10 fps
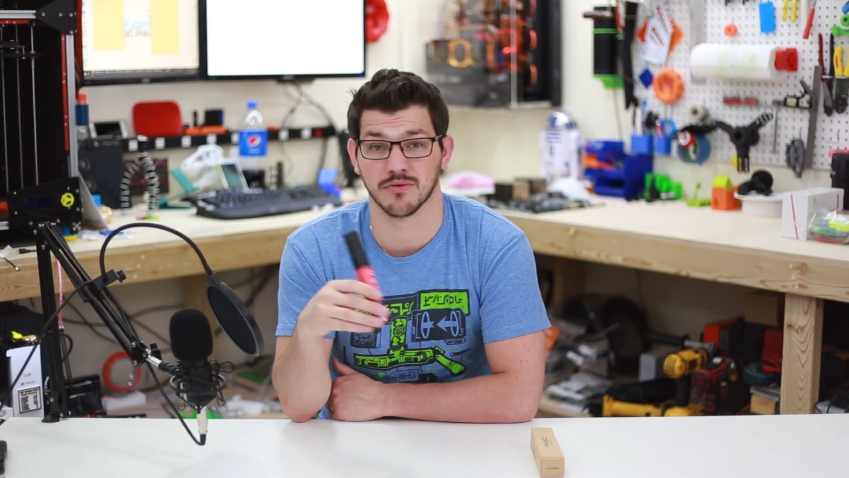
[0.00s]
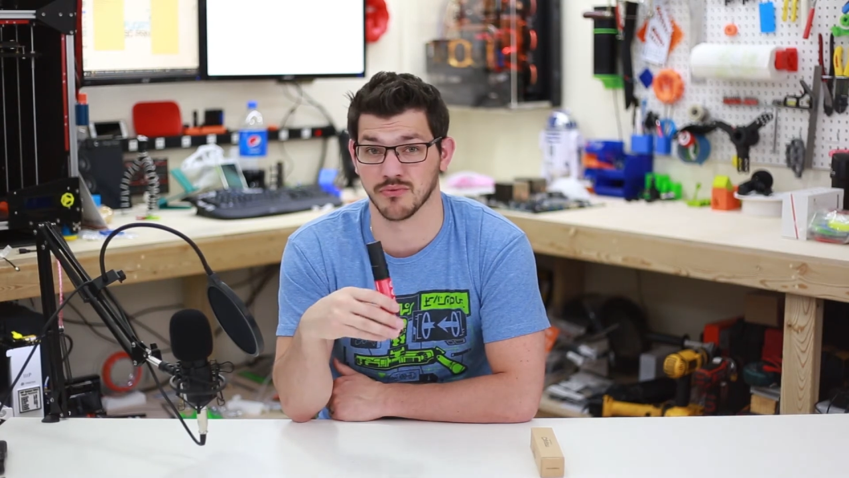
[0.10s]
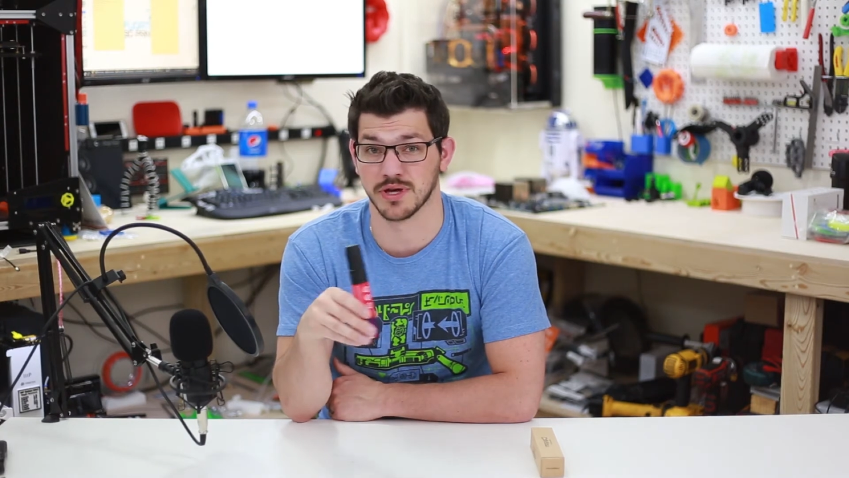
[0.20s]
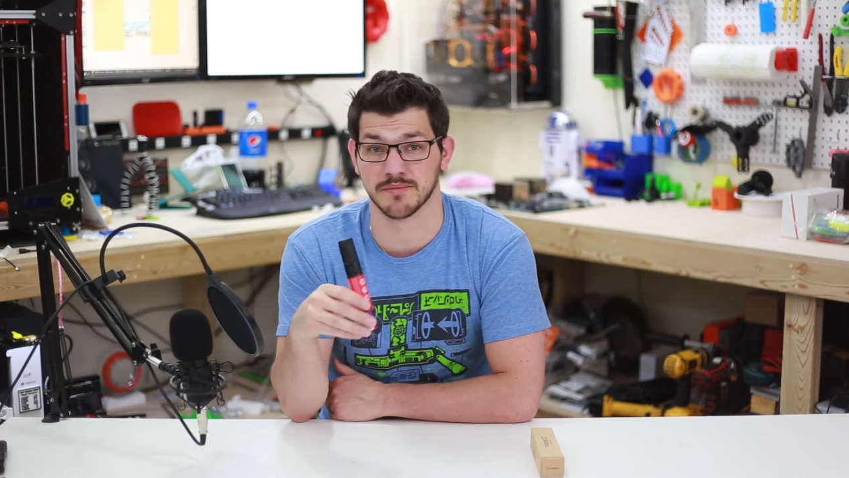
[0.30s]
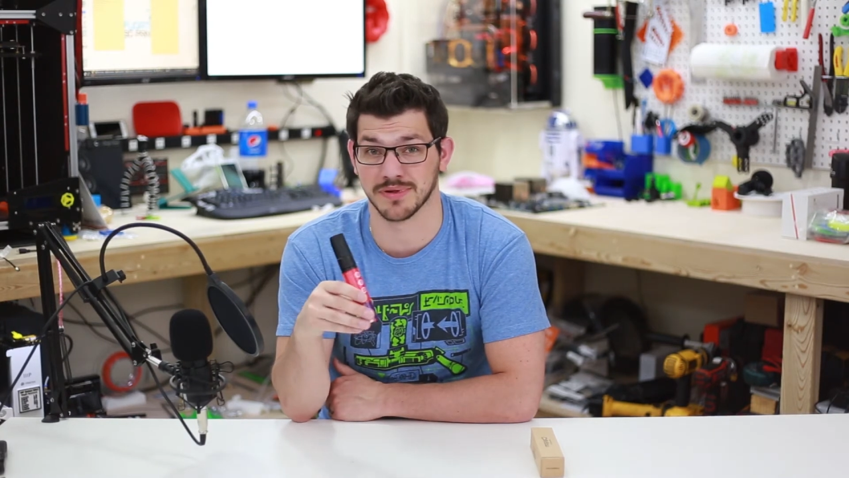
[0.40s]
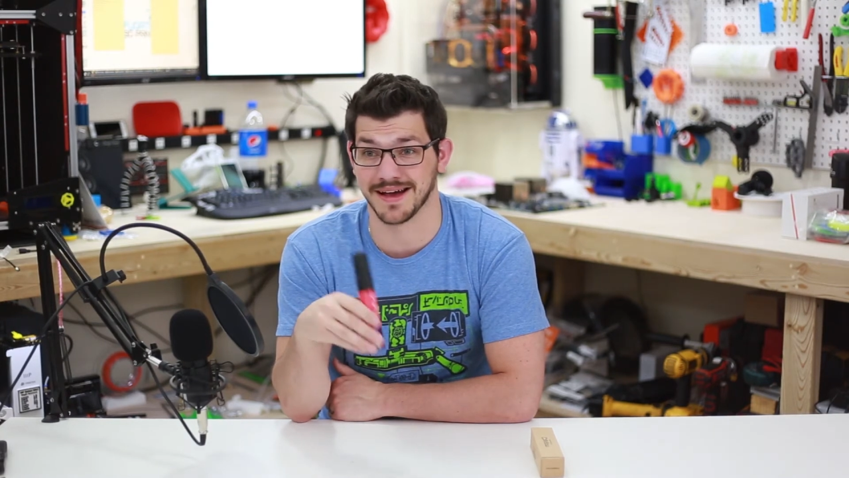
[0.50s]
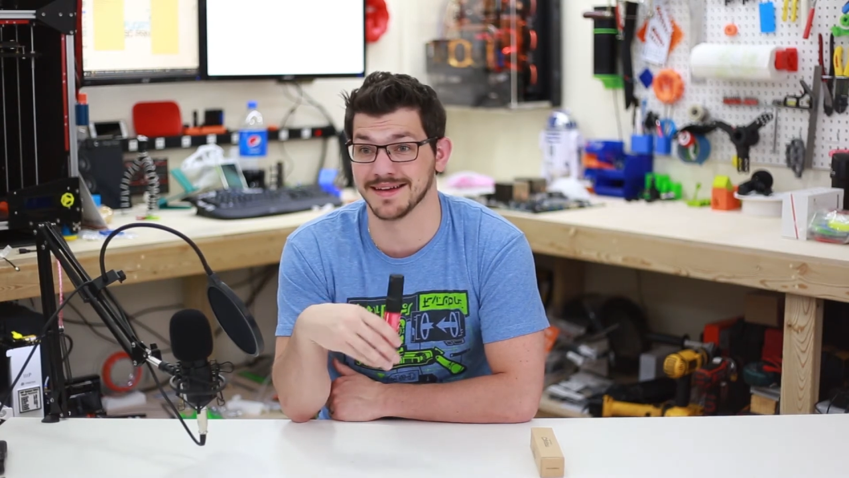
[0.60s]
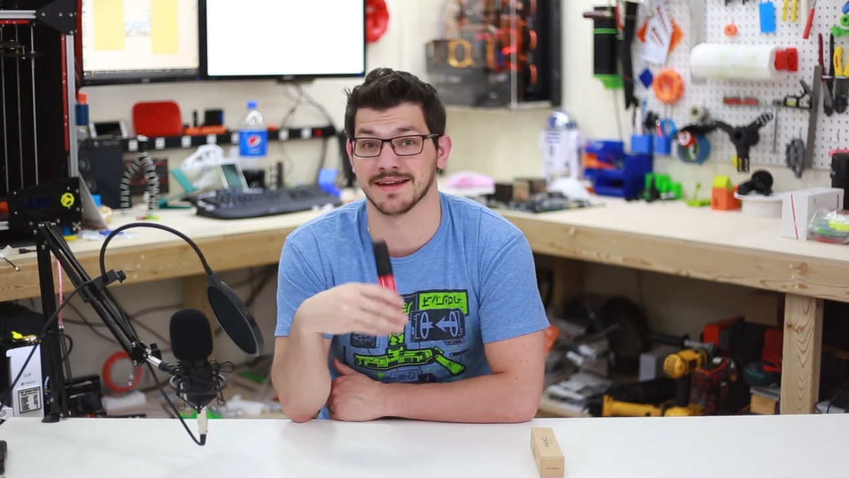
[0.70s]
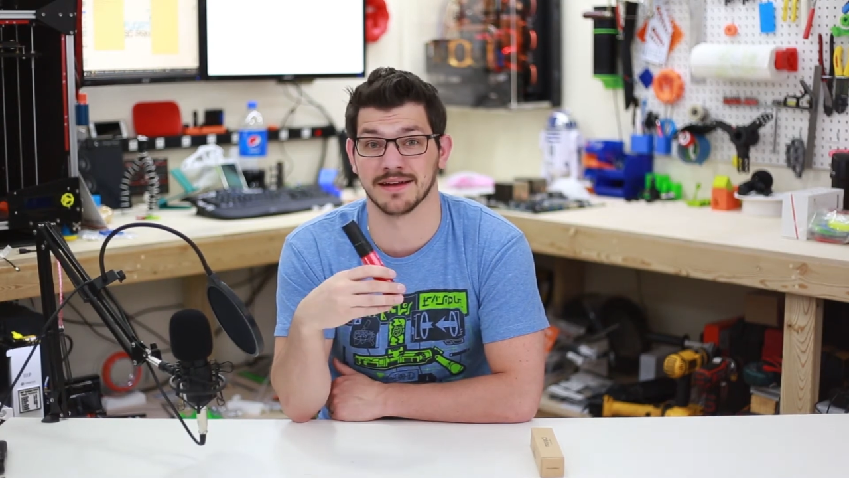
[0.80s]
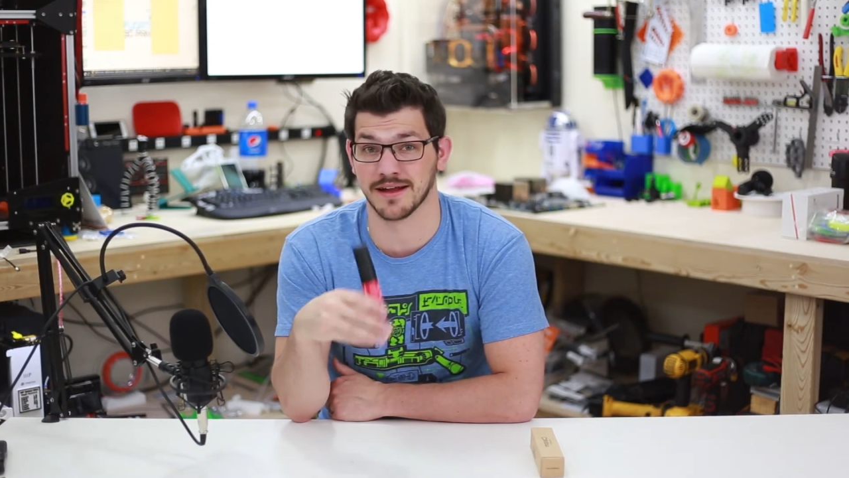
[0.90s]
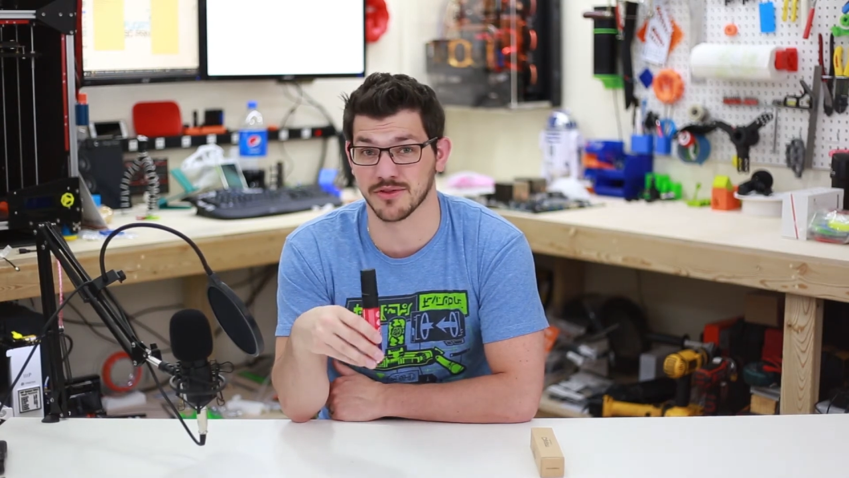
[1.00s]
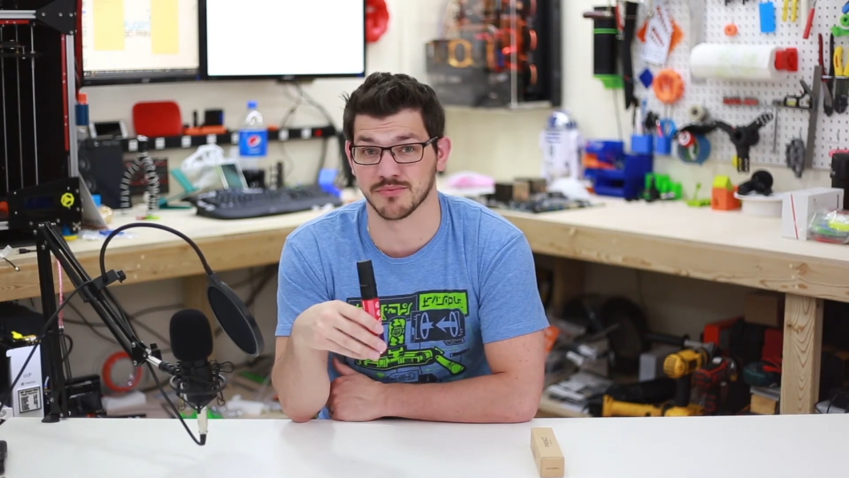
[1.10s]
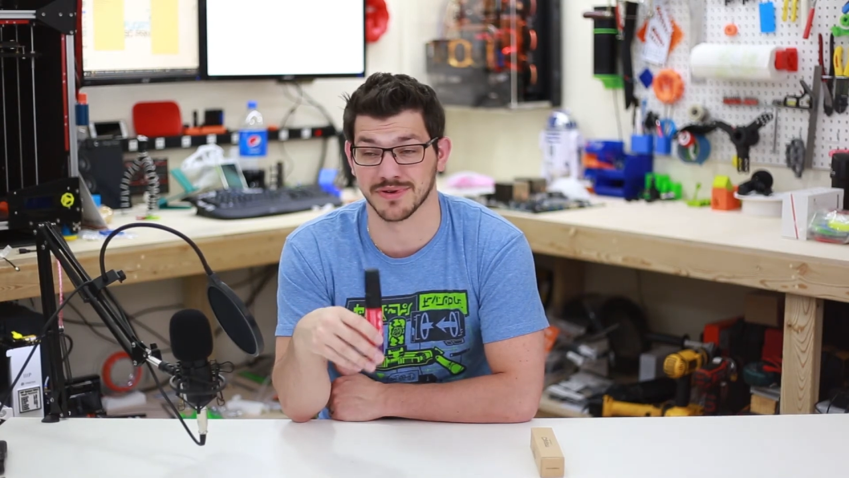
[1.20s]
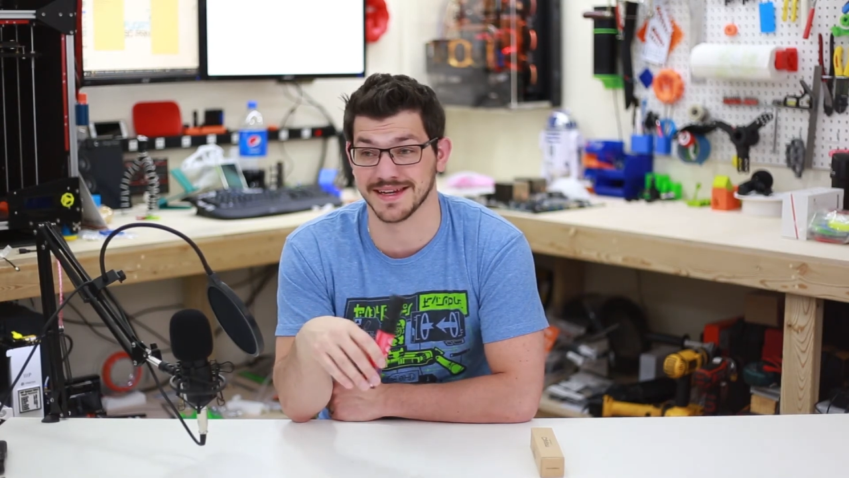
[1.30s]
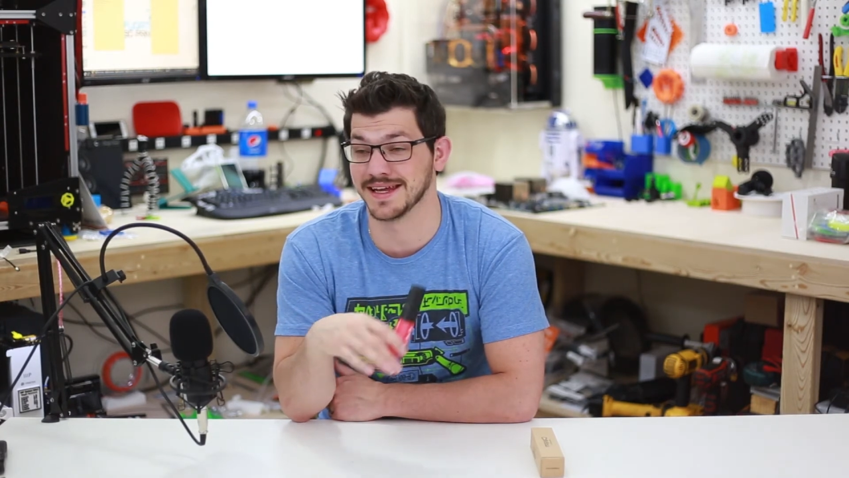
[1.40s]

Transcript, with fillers: reapplied, done another print,